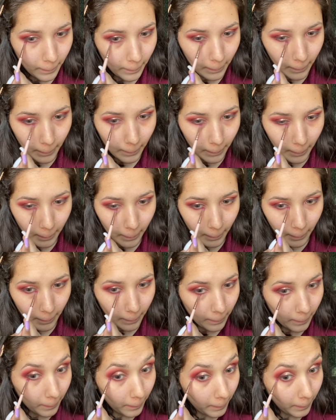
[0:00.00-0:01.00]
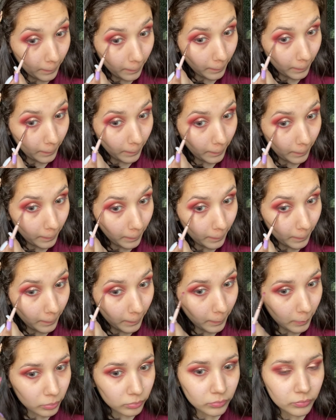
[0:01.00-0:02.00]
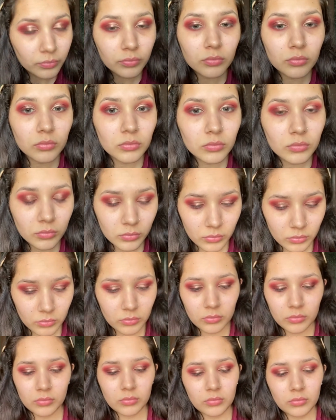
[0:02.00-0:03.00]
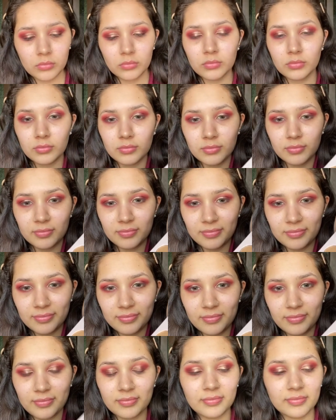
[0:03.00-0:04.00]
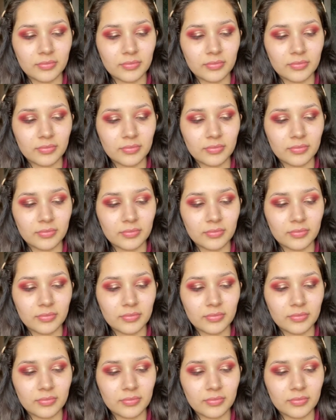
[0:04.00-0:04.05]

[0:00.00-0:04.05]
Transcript: [no speech]